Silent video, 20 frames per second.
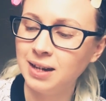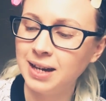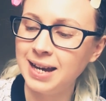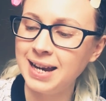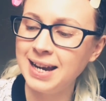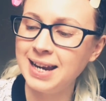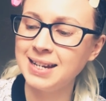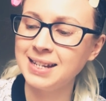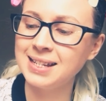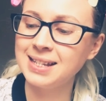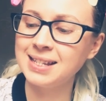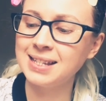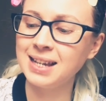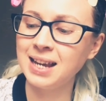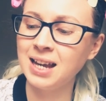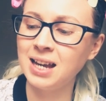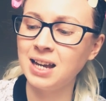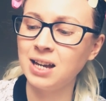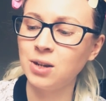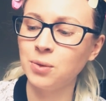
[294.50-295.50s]
It
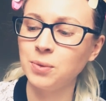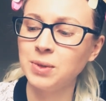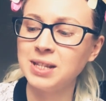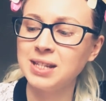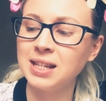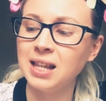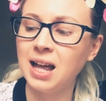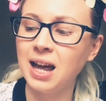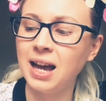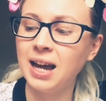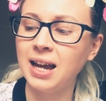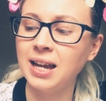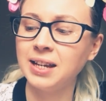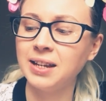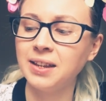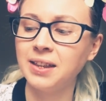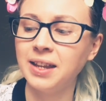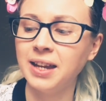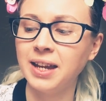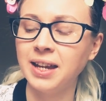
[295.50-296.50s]
sounds
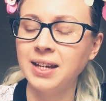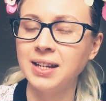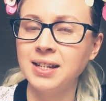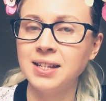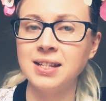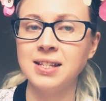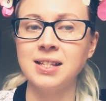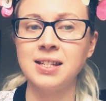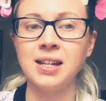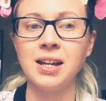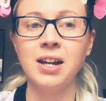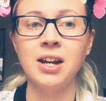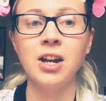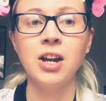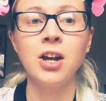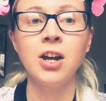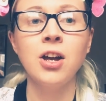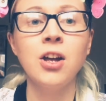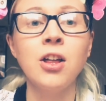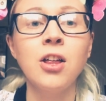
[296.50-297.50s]
like this.
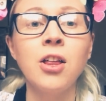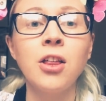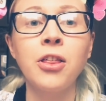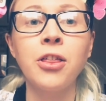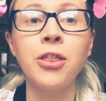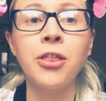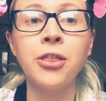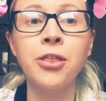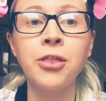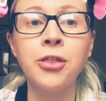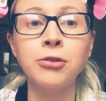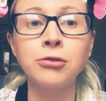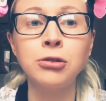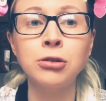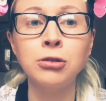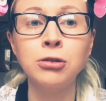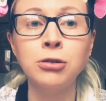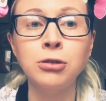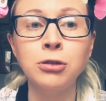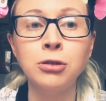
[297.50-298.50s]

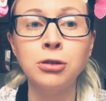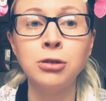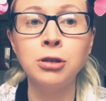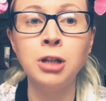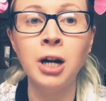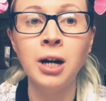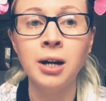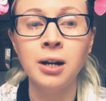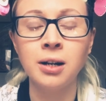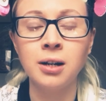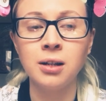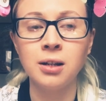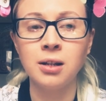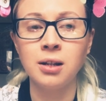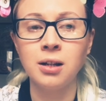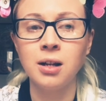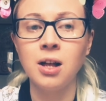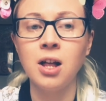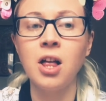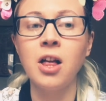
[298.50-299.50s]
Thr.
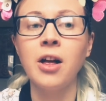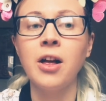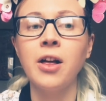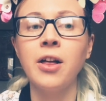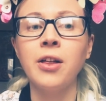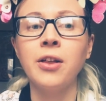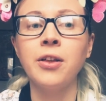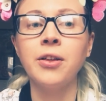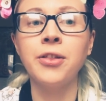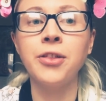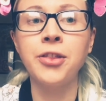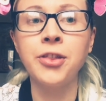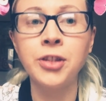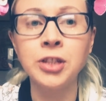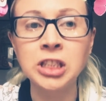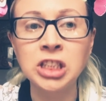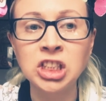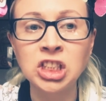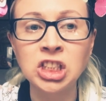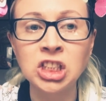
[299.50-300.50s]

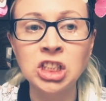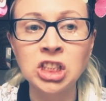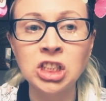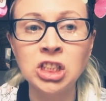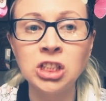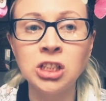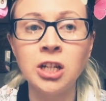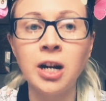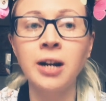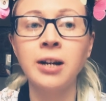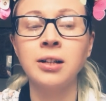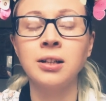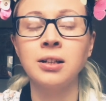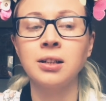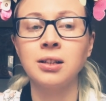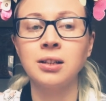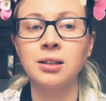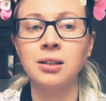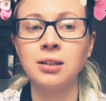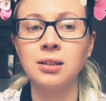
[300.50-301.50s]
Thr.
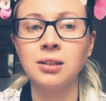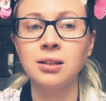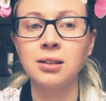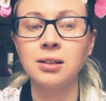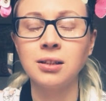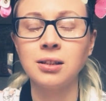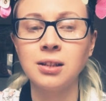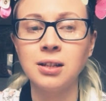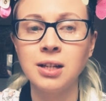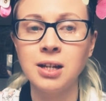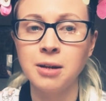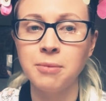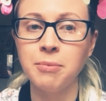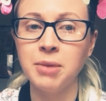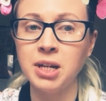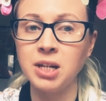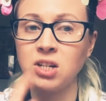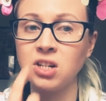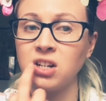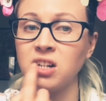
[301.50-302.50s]

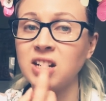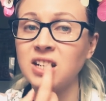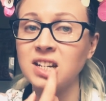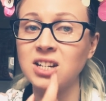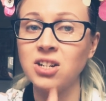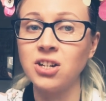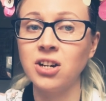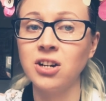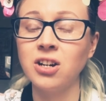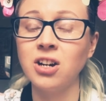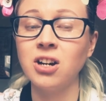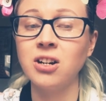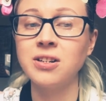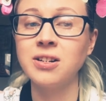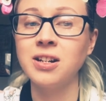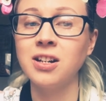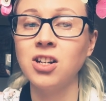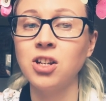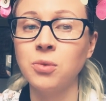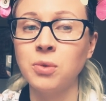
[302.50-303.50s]
Make sure you show your
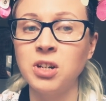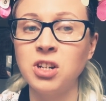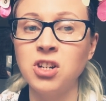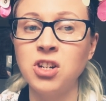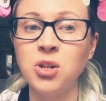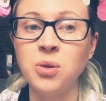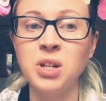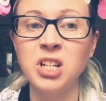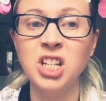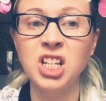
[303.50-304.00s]
teeth when you're doing